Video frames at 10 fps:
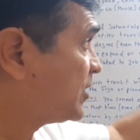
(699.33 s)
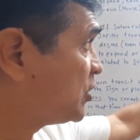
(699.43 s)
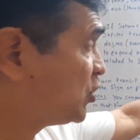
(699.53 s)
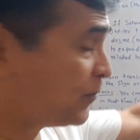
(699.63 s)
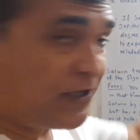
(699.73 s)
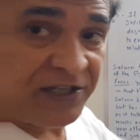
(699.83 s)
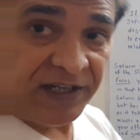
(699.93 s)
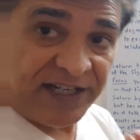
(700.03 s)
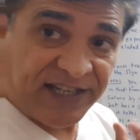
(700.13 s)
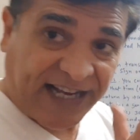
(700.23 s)
Jupiter
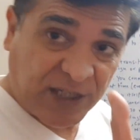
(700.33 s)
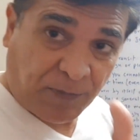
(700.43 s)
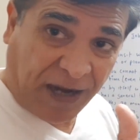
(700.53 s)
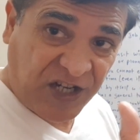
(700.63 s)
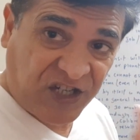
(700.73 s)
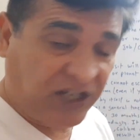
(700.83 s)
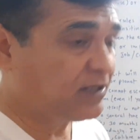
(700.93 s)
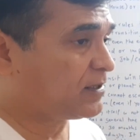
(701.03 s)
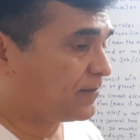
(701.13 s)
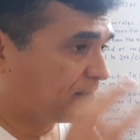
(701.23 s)
is
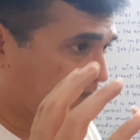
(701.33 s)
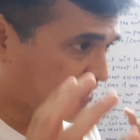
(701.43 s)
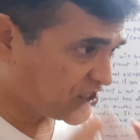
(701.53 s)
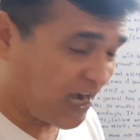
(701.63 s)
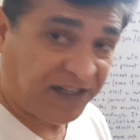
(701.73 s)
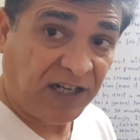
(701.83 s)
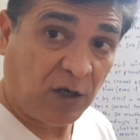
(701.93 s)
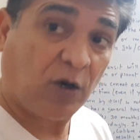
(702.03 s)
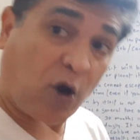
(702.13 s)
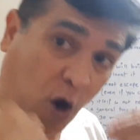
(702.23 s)
expansion,
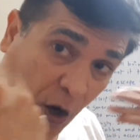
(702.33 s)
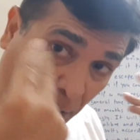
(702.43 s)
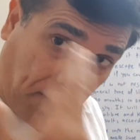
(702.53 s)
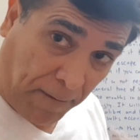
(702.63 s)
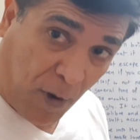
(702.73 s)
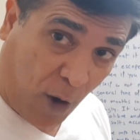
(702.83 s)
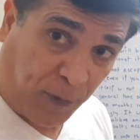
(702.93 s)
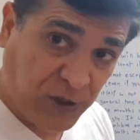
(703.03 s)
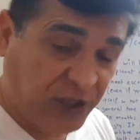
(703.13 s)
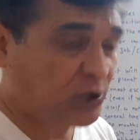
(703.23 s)
Saturn
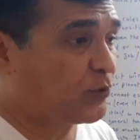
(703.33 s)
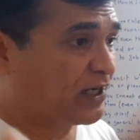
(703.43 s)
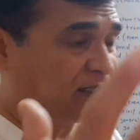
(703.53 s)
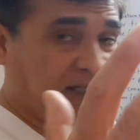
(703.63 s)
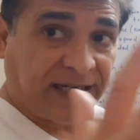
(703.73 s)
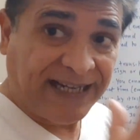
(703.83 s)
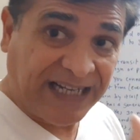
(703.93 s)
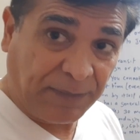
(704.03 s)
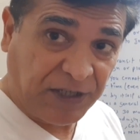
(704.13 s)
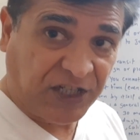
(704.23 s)
opposite to it,
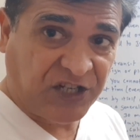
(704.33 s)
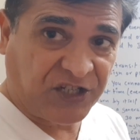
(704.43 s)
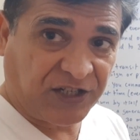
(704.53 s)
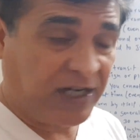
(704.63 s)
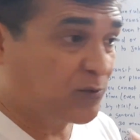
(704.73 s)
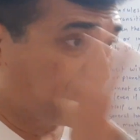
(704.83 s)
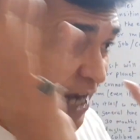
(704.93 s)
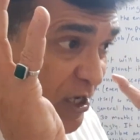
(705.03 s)
limitation. It will try